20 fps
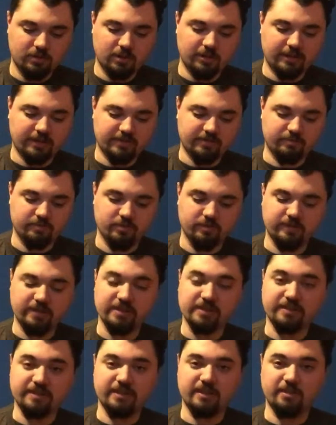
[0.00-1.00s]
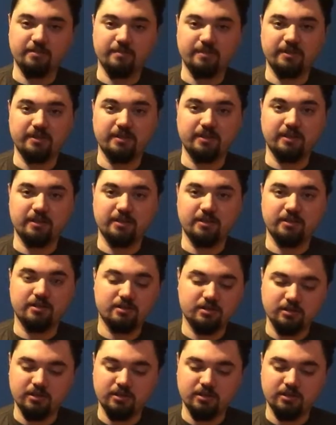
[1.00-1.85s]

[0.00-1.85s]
Our next movie is gonna be